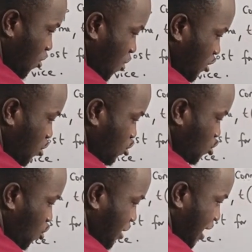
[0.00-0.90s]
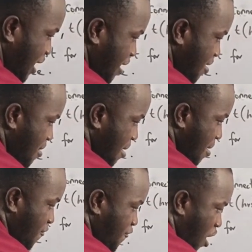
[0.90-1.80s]
equals to 2k.
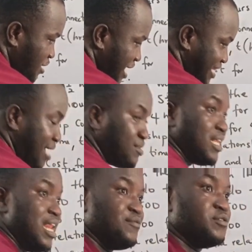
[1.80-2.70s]
400 times 11